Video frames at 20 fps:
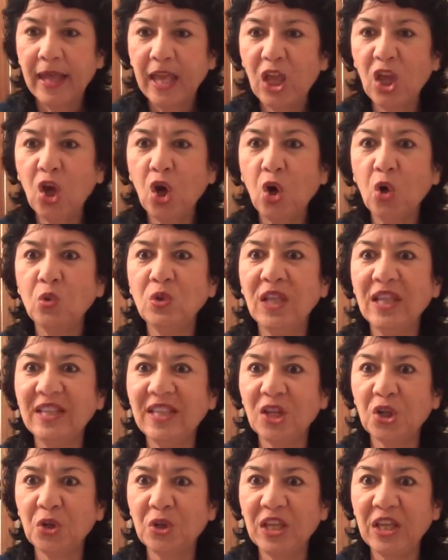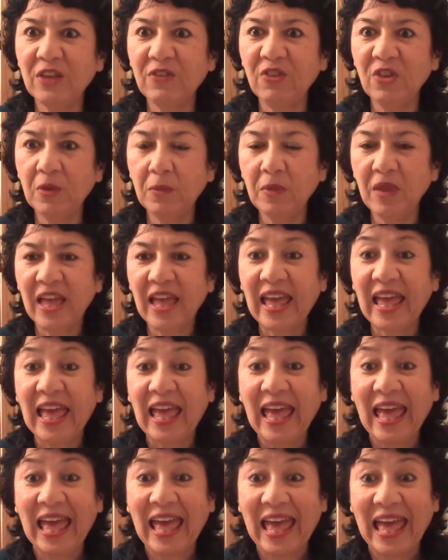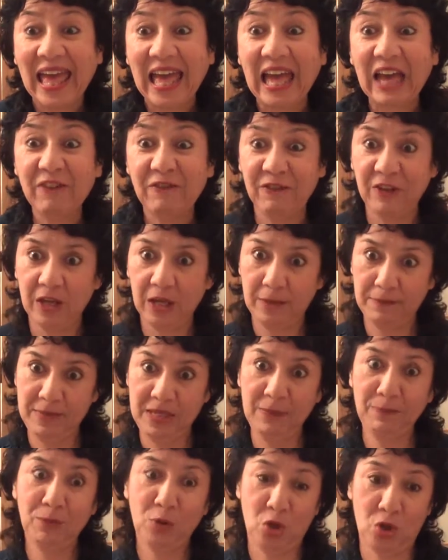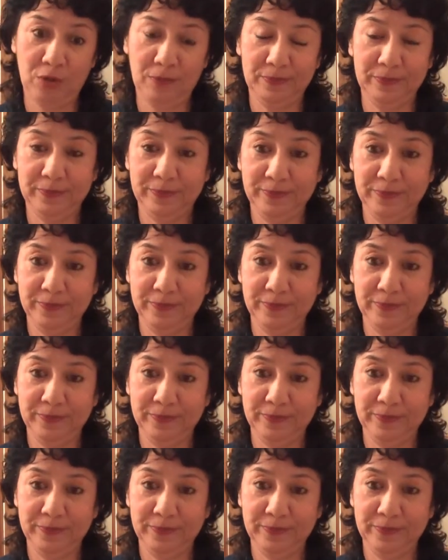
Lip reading: He only let her give him half a meatball.